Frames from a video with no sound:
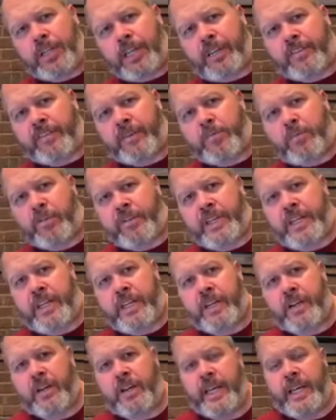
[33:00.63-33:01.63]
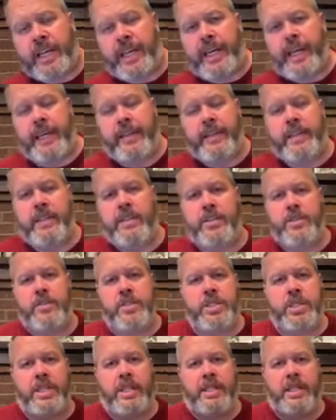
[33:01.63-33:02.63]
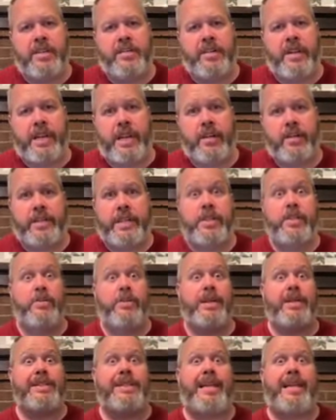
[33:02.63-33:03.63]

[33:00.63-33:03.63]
at it from over here, and then you see a different angle, and then you realize,